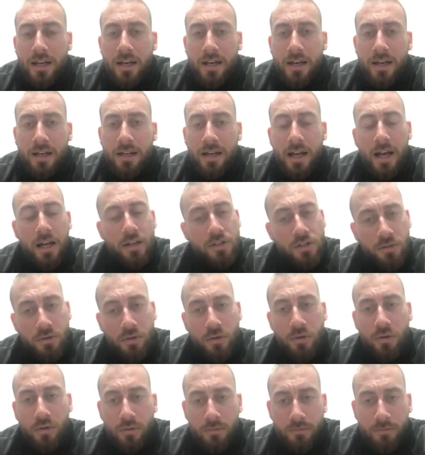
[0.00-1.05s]
And as you
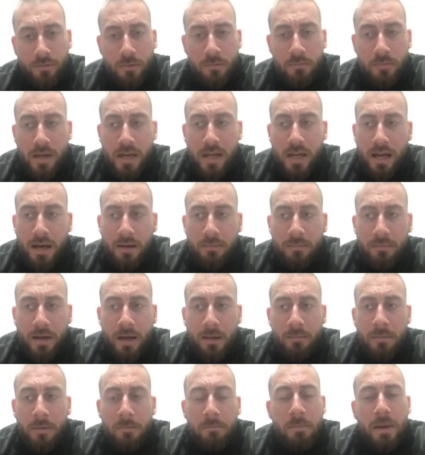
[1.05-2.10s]
know from me,
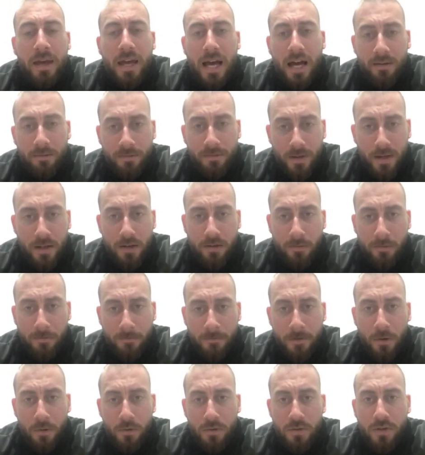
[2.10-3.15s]
I'm a big advocate of
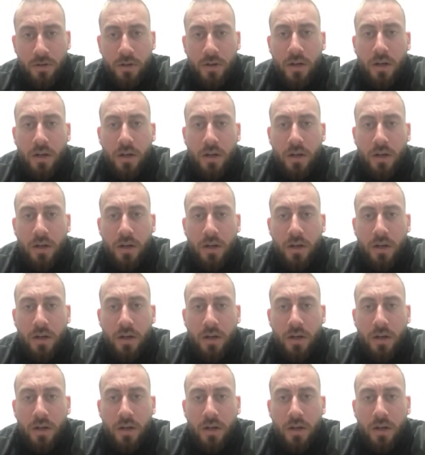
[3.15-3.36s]
food.